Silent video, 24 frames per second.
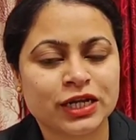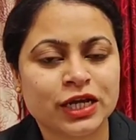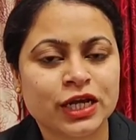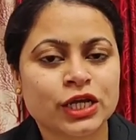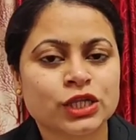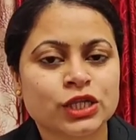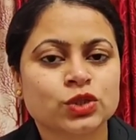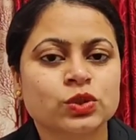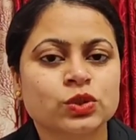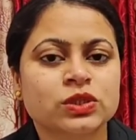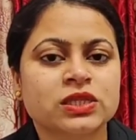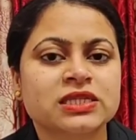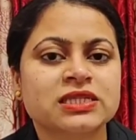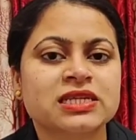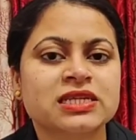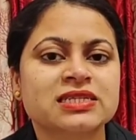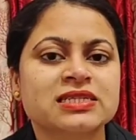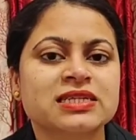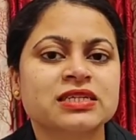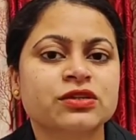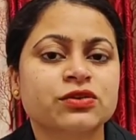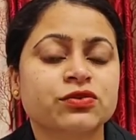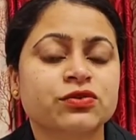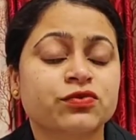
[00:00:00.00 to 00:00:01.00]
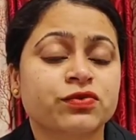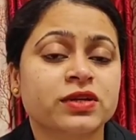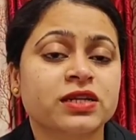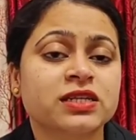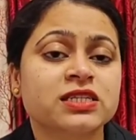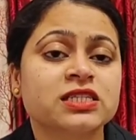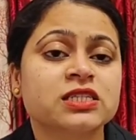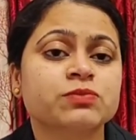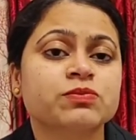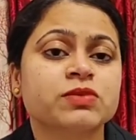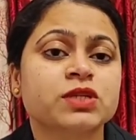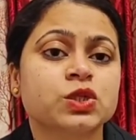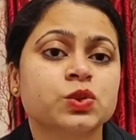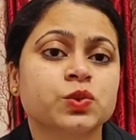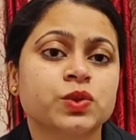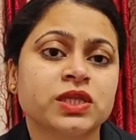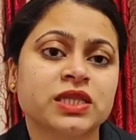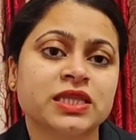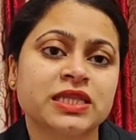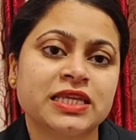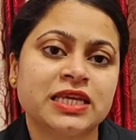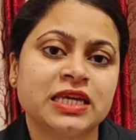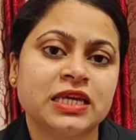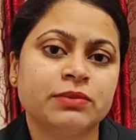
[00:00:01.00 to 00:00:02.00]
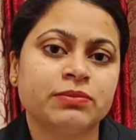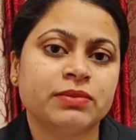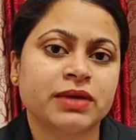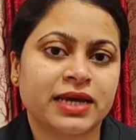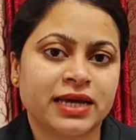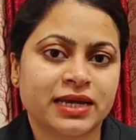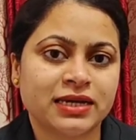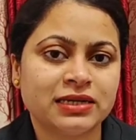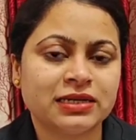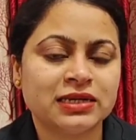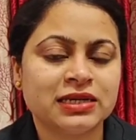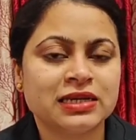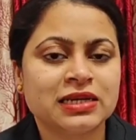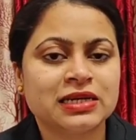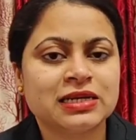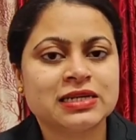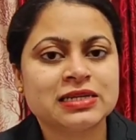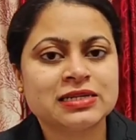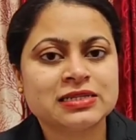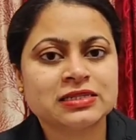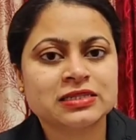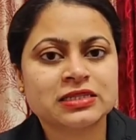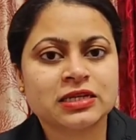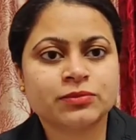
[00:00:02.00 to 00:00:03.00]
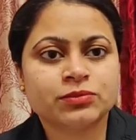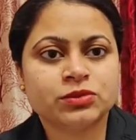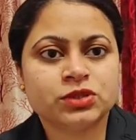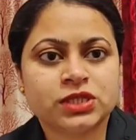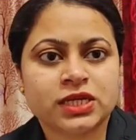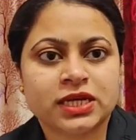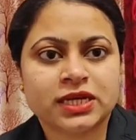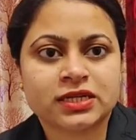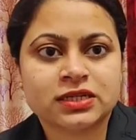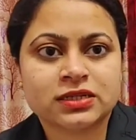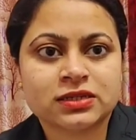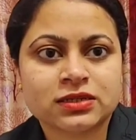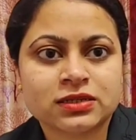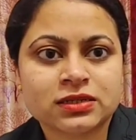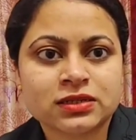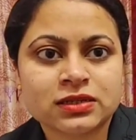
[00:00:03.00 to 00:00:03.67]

So, this is the difference between theme and subject.